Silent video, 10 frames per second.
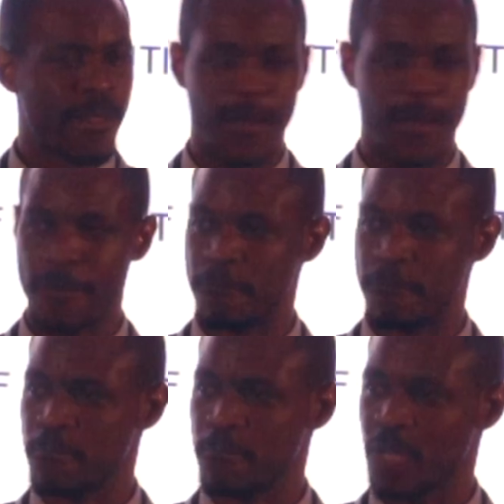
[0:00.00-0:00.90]

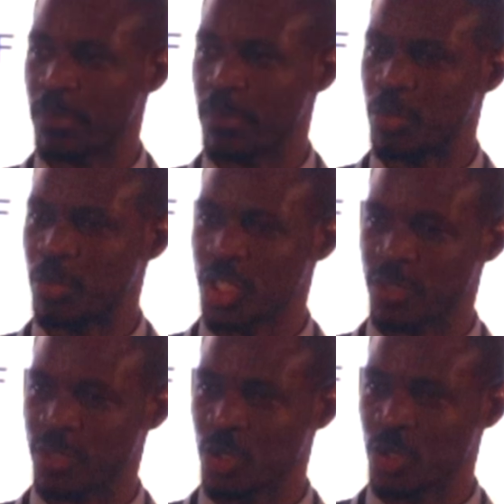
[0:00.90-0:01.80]
A population
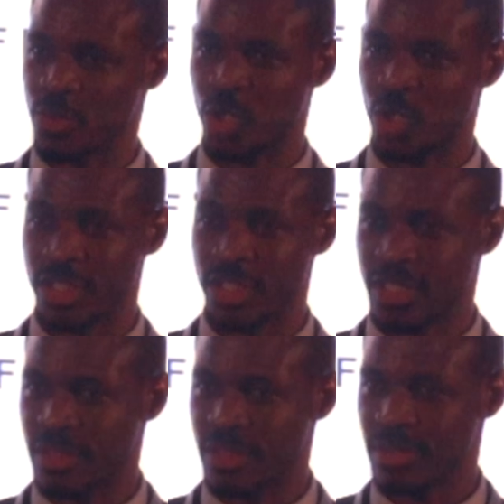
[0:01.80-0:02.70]
of close to
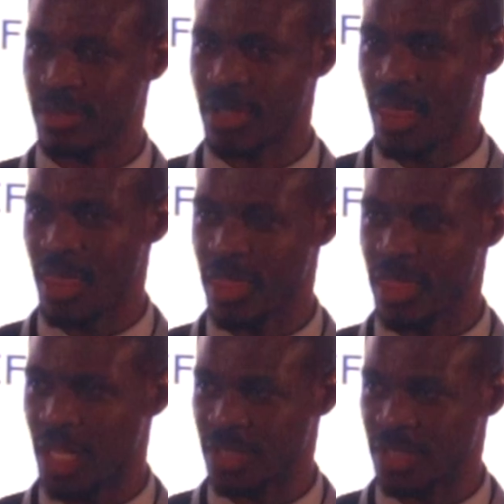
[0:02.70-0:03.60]

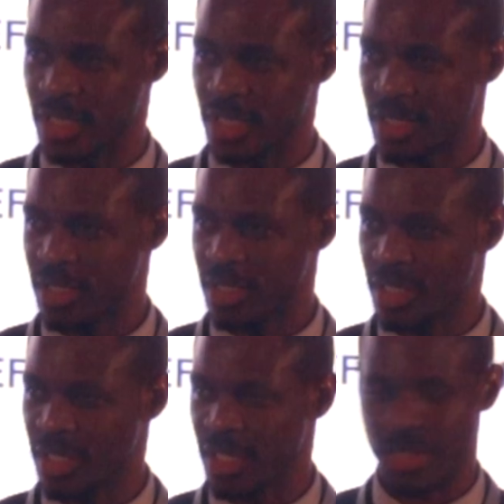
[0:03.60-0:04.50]
400,000
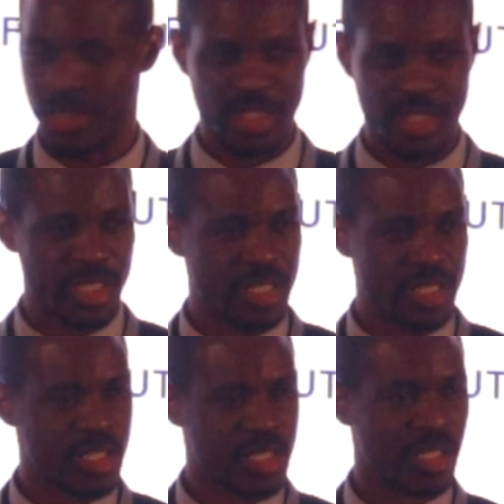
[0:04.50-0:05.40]
residents.